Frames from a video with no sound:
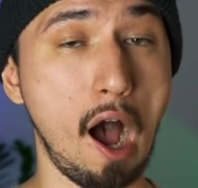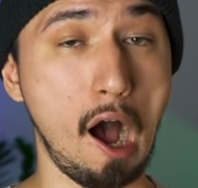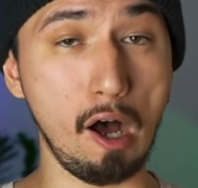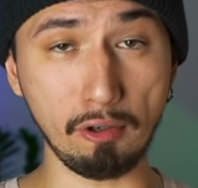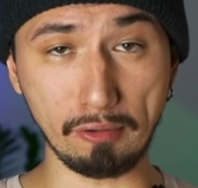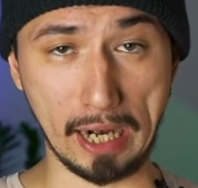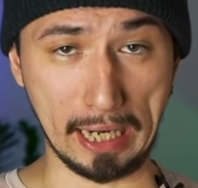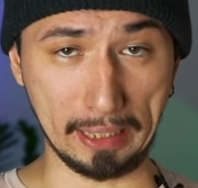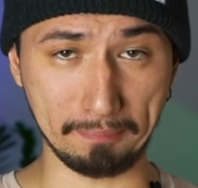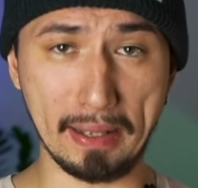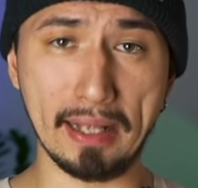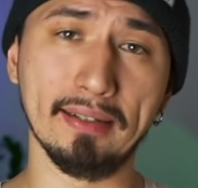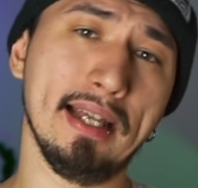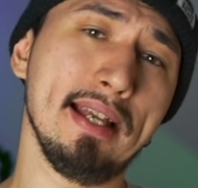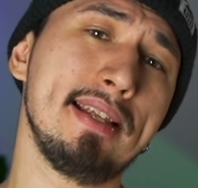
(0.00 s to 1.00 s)
Alright,
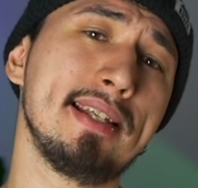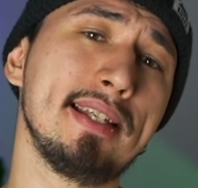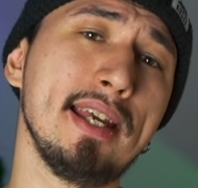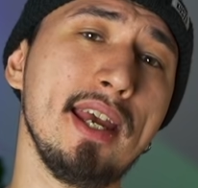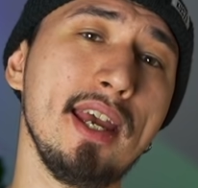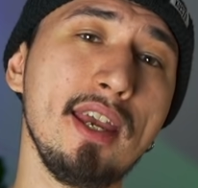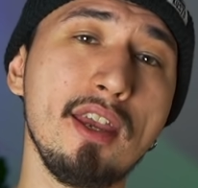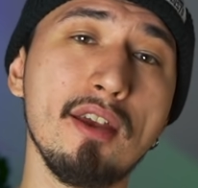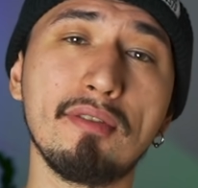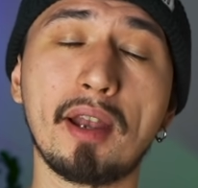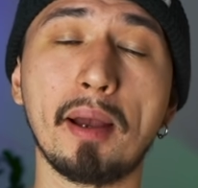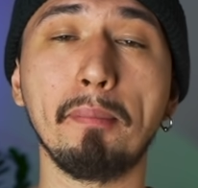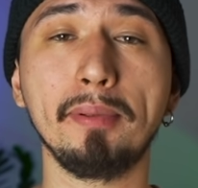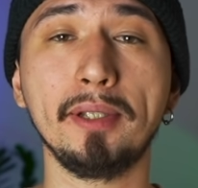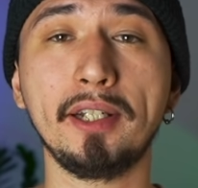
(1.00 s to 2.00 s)
let's say you've
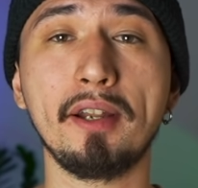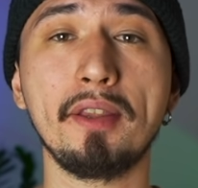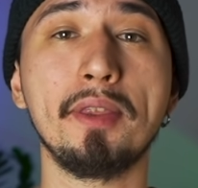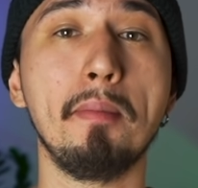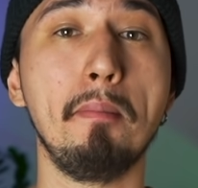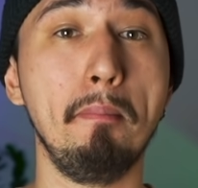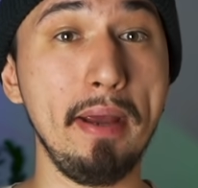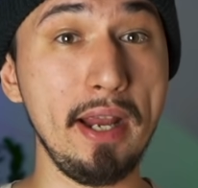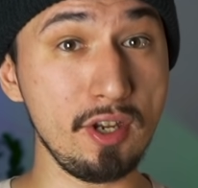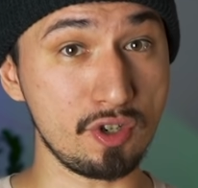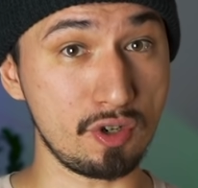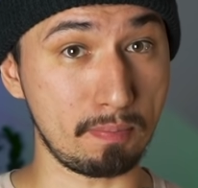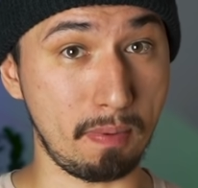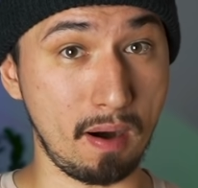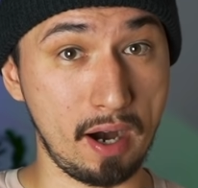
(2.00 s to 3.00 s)
completed the
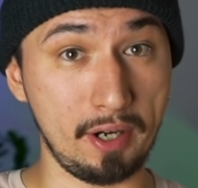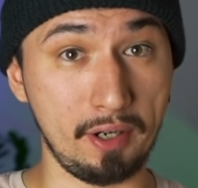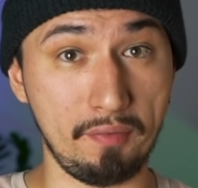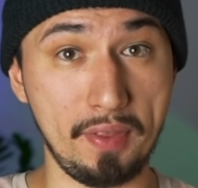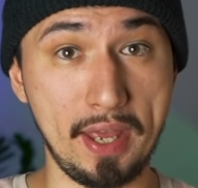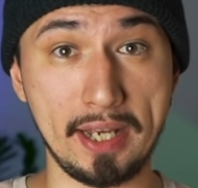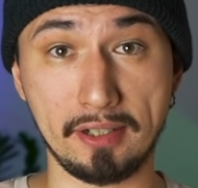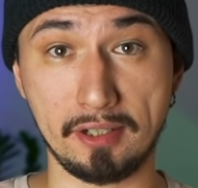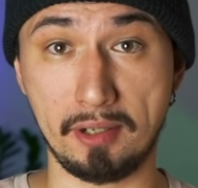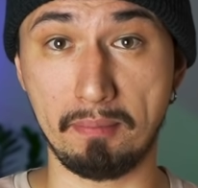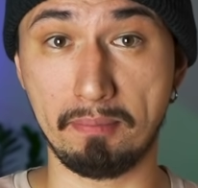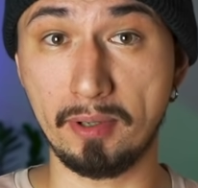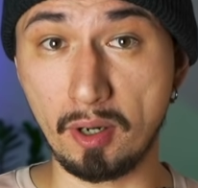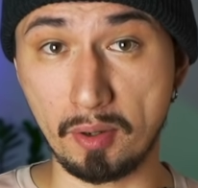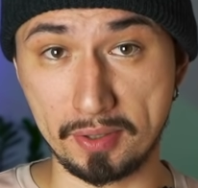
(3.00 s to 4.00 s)
major part of the editing
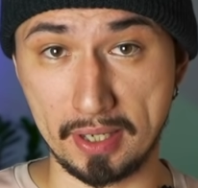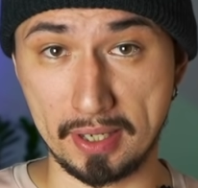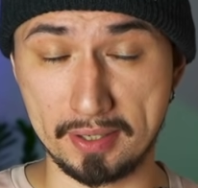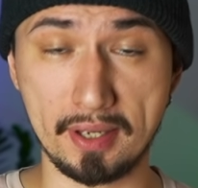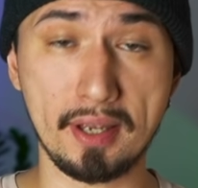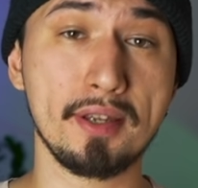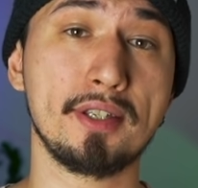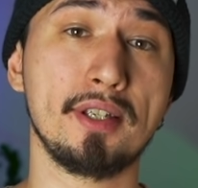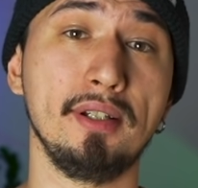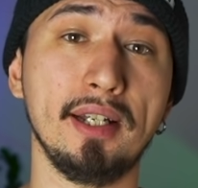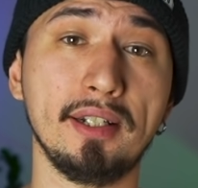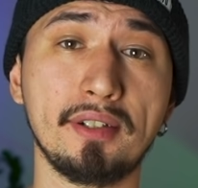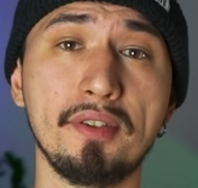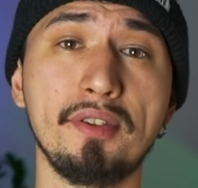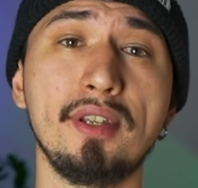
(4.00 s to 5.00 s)
process,
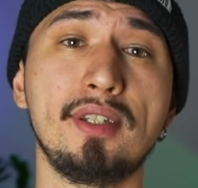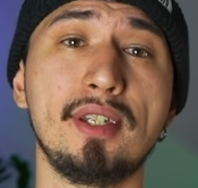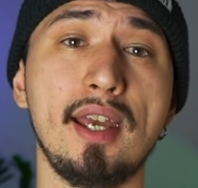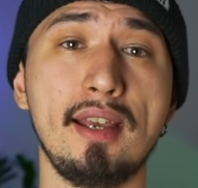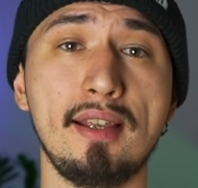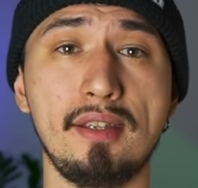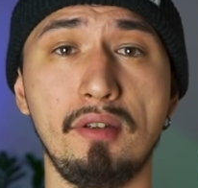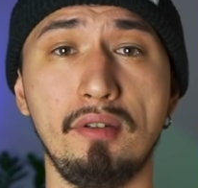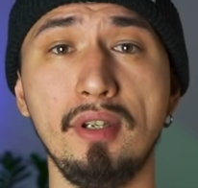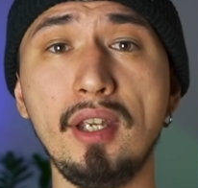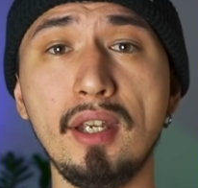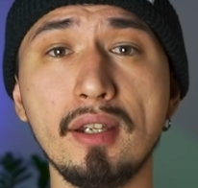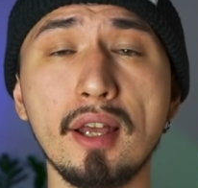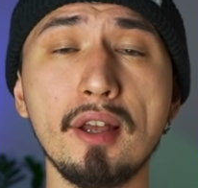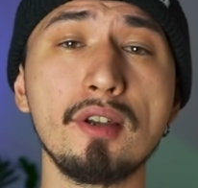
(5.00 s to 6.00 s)
selected the takes you
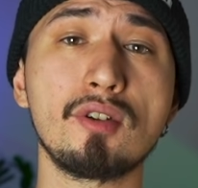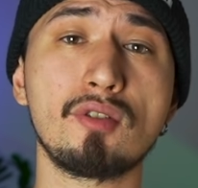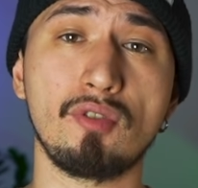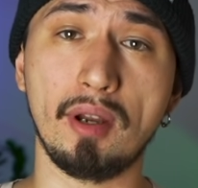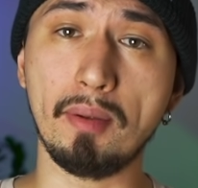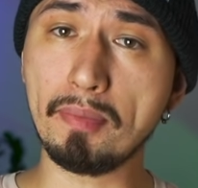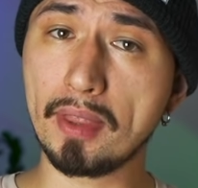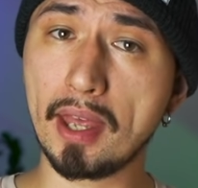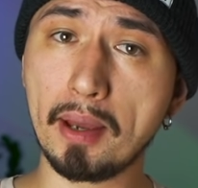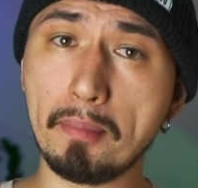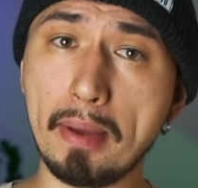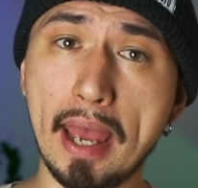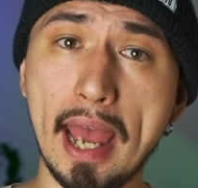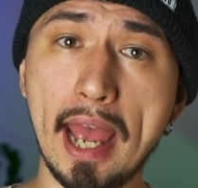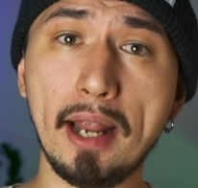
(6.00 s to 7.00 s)
need, trimmed
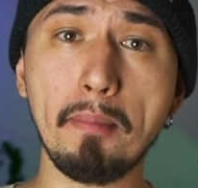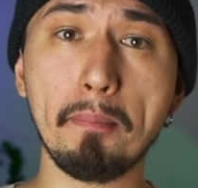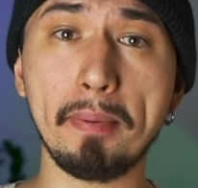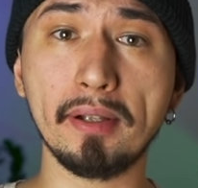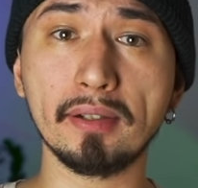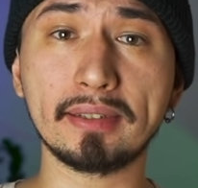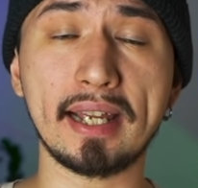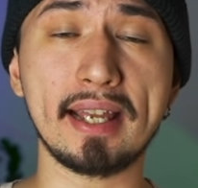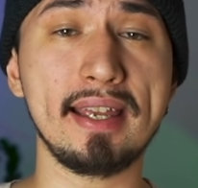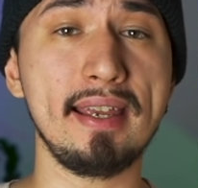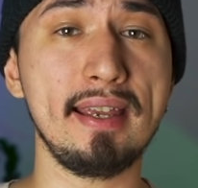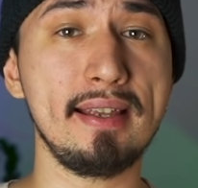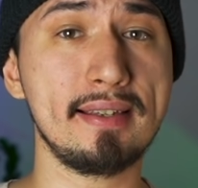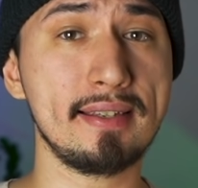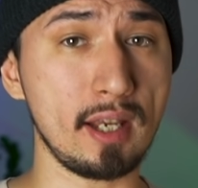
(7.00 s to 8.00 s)
them, and built
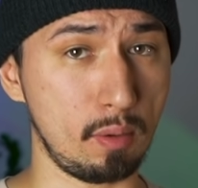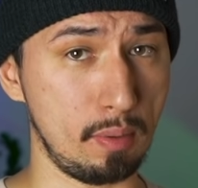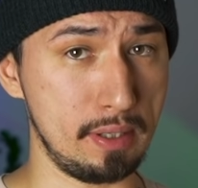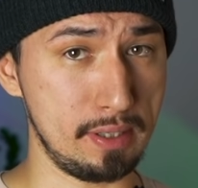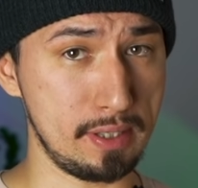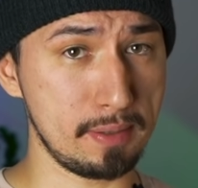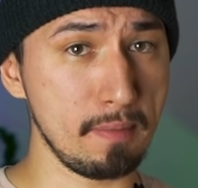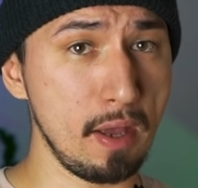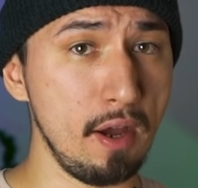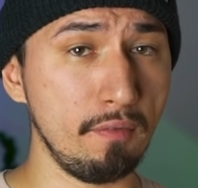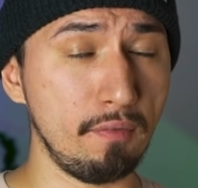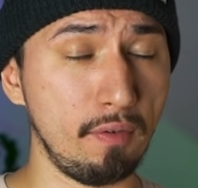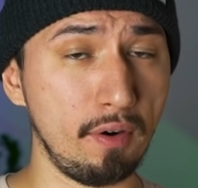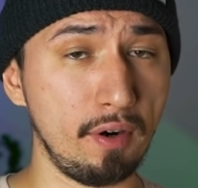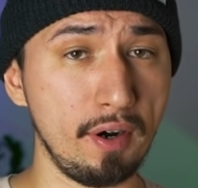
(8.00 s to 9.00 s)
a sequence.
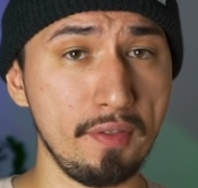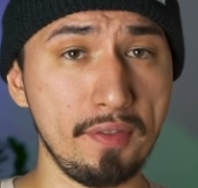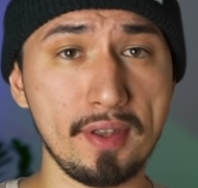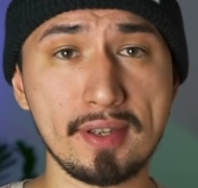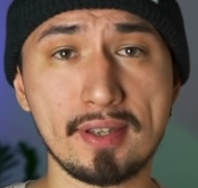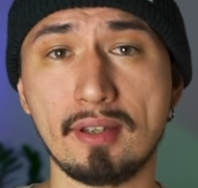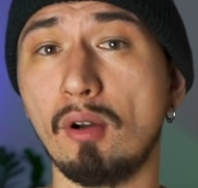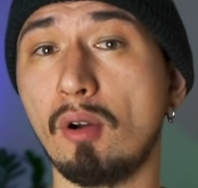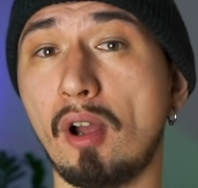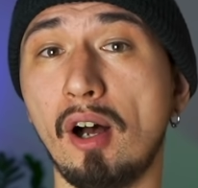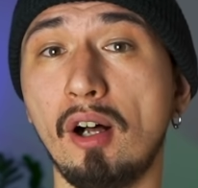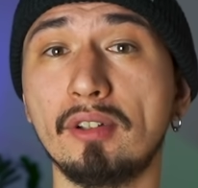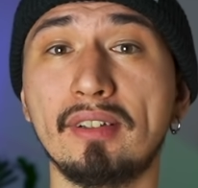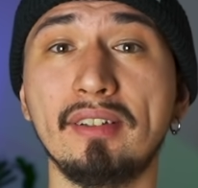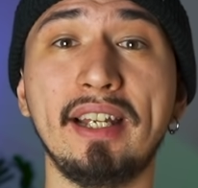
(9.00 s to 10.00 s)
For this so-called